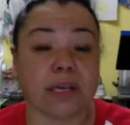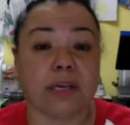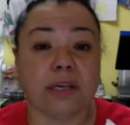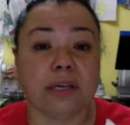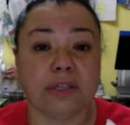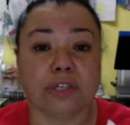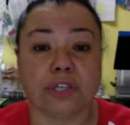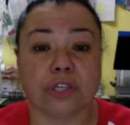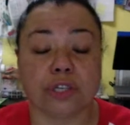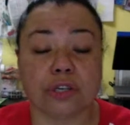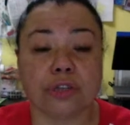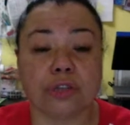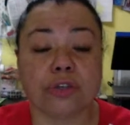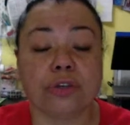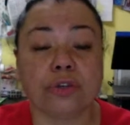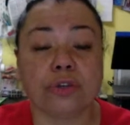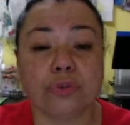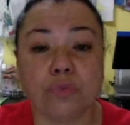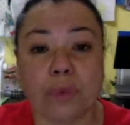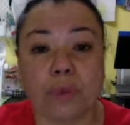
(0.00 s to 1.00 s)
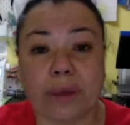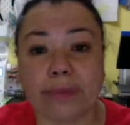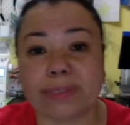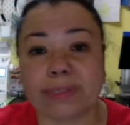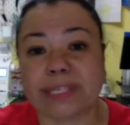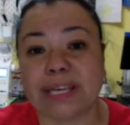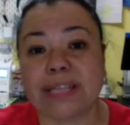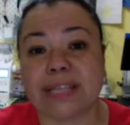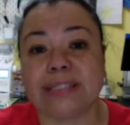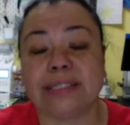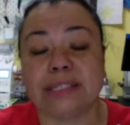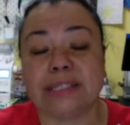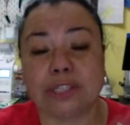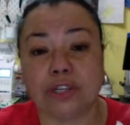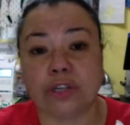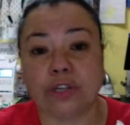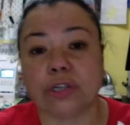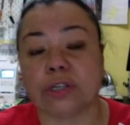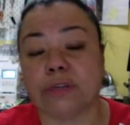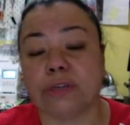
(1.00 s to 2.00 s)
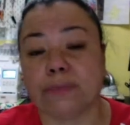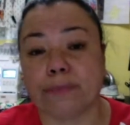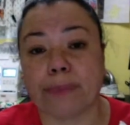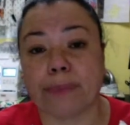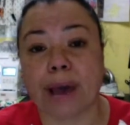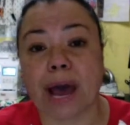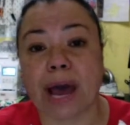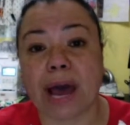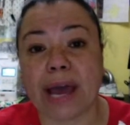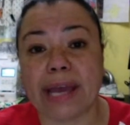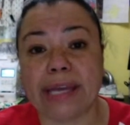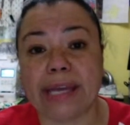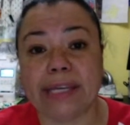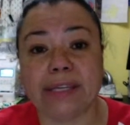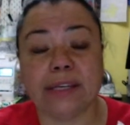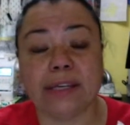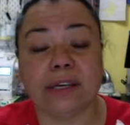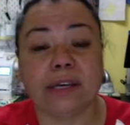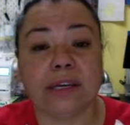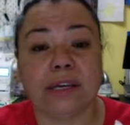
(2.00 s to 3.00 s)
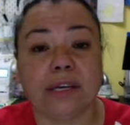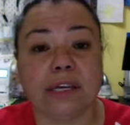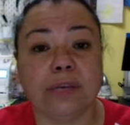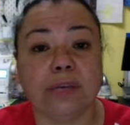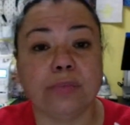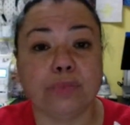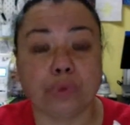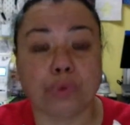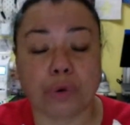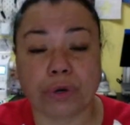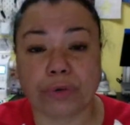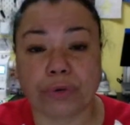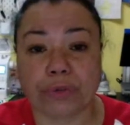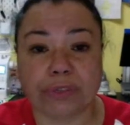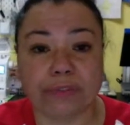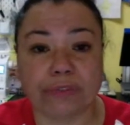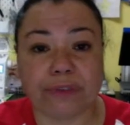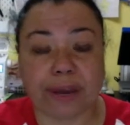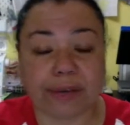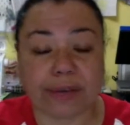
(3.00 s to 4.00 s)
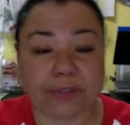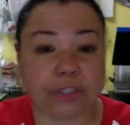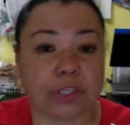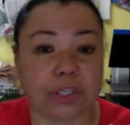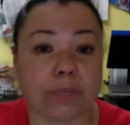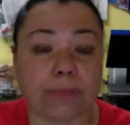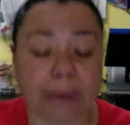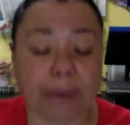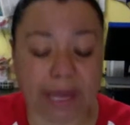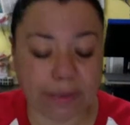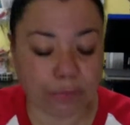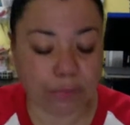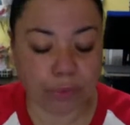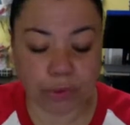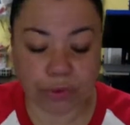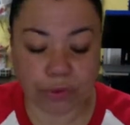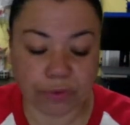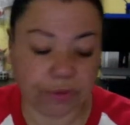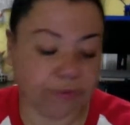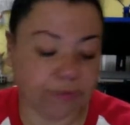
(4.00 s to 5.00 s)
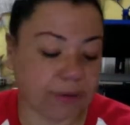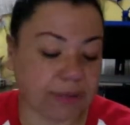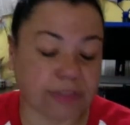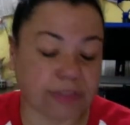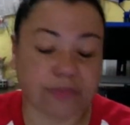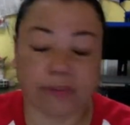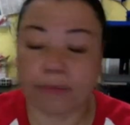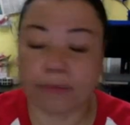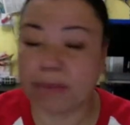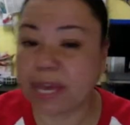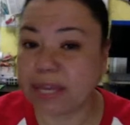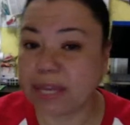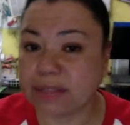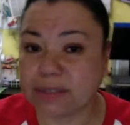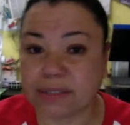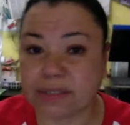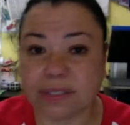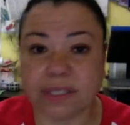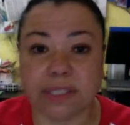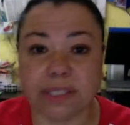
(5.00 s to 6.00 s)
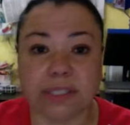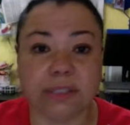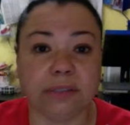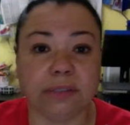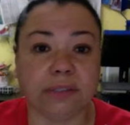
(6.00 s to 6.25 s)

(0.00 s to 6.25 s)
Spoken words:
So you're going to go to websites and you're going to buy embroidery files. You can buy embroidery files from Etsy.